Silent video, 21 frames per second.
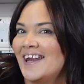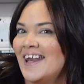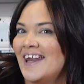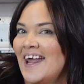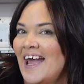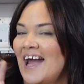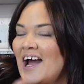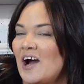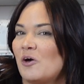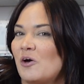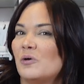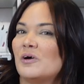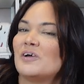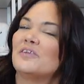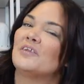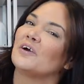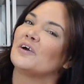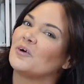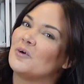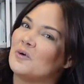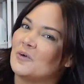Now,
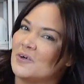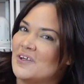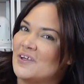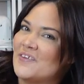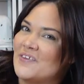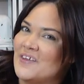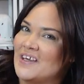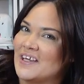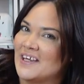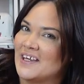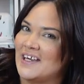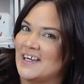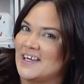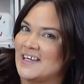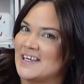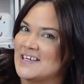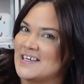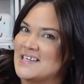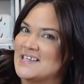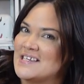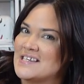the cool thing
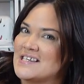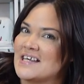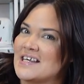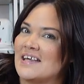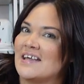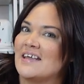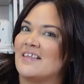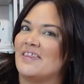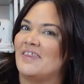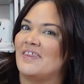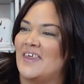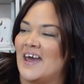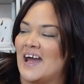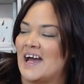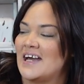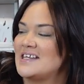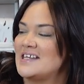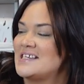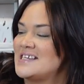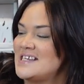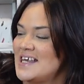is
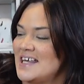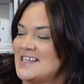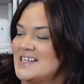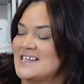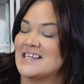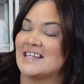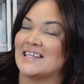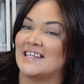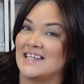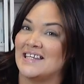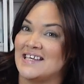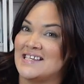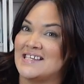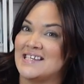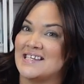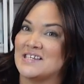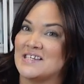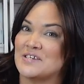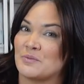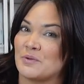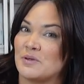that since this
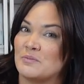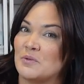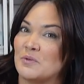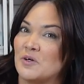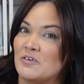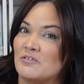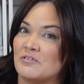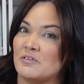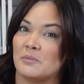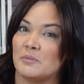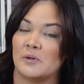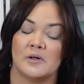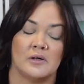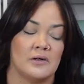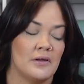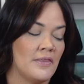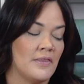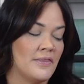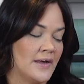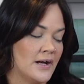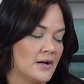is
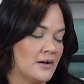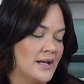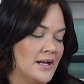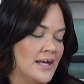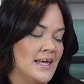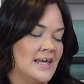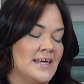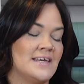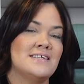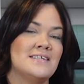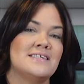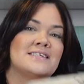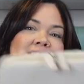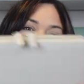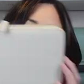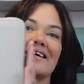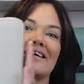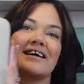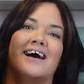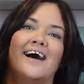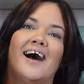removable, there
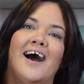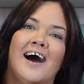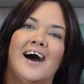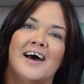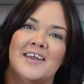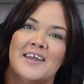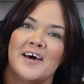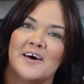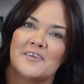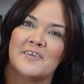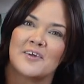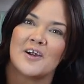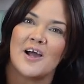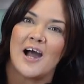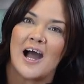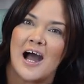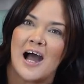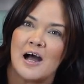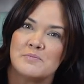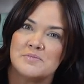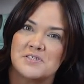is another
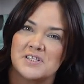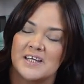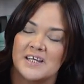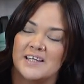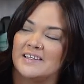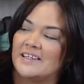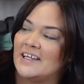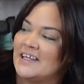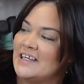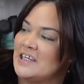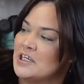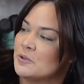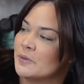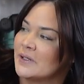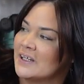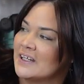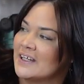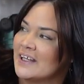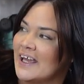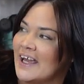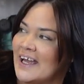option that you
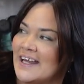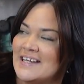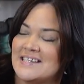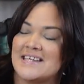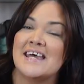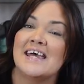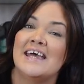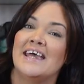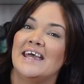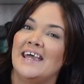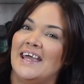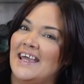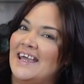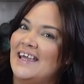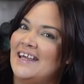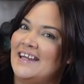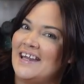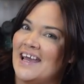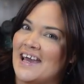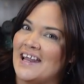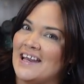can get
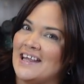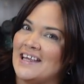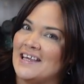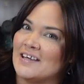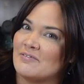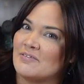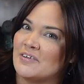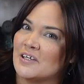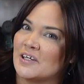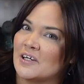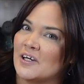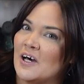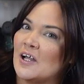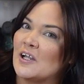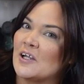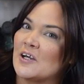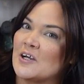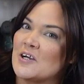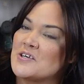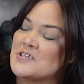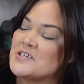in any of the
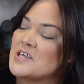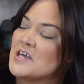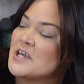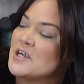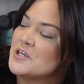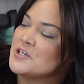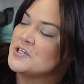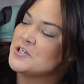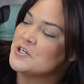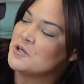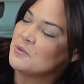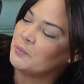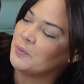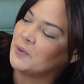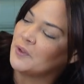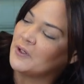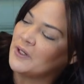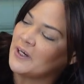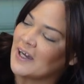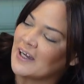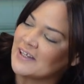colors to
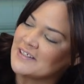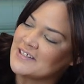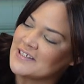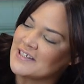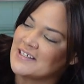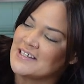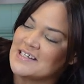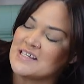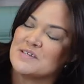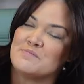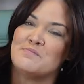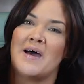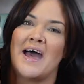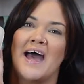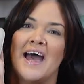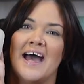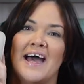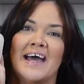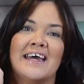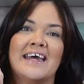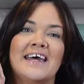put onto this
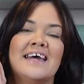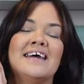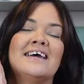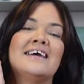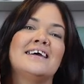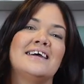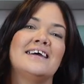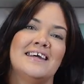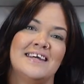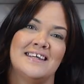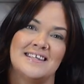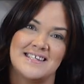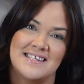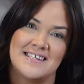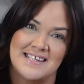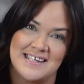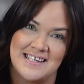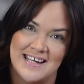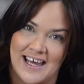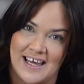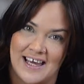bag
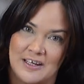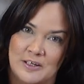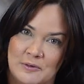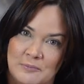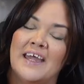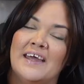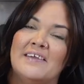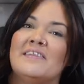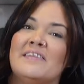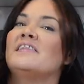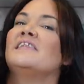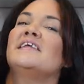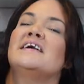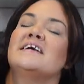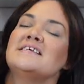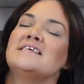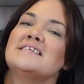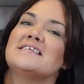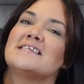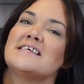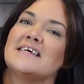instead. And
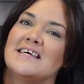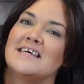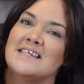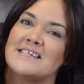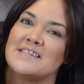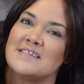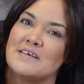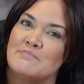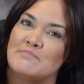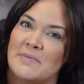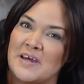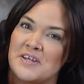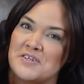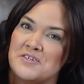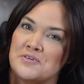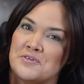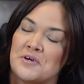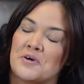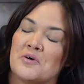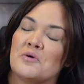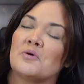this is the
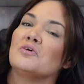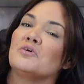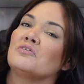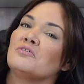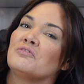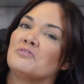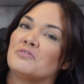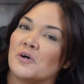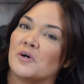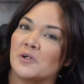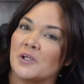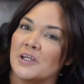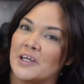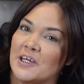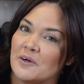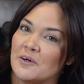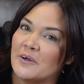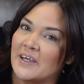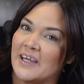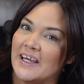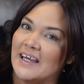Metro
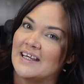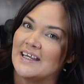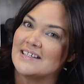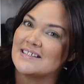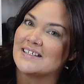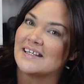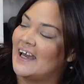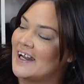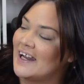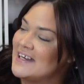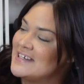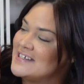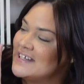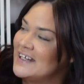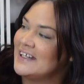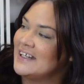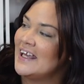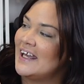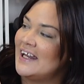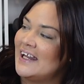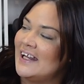Folio kit. And I
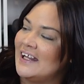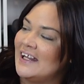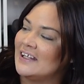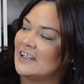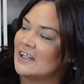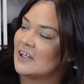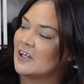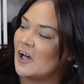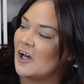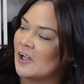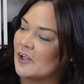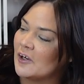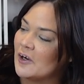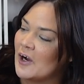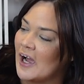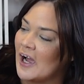did get it in the color